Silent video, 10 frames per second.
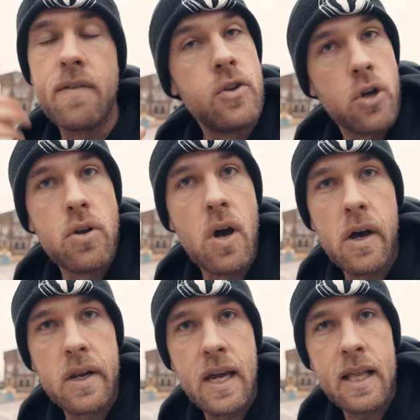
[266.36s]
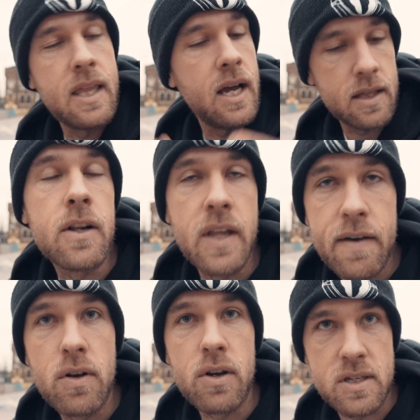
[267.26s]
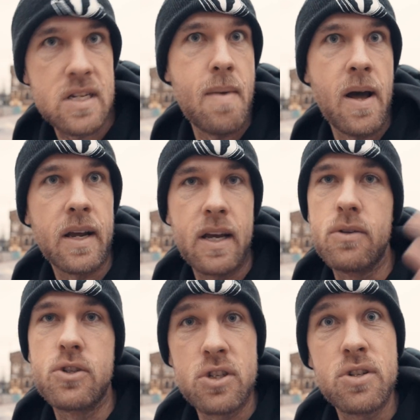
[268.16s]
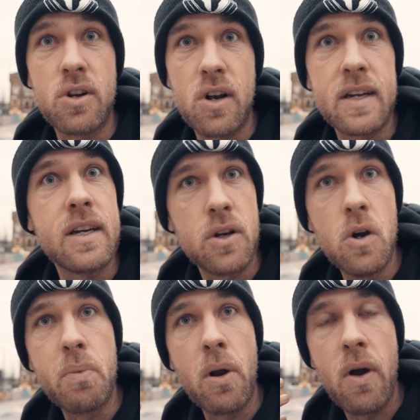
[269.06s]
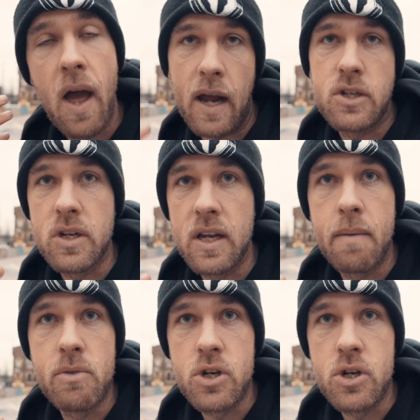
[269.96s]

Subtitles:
if you don't know how to get that, it'll never look cinematic. It'll just look like a GoPro action camera